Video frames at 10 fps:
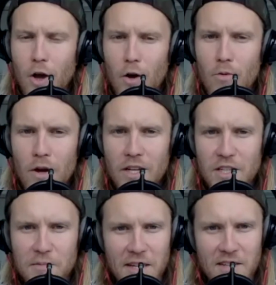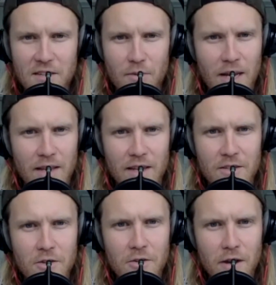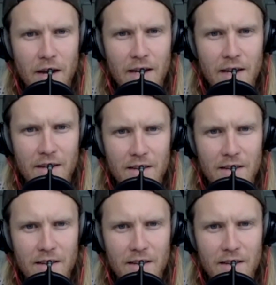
co-working spaces around there too. Hey,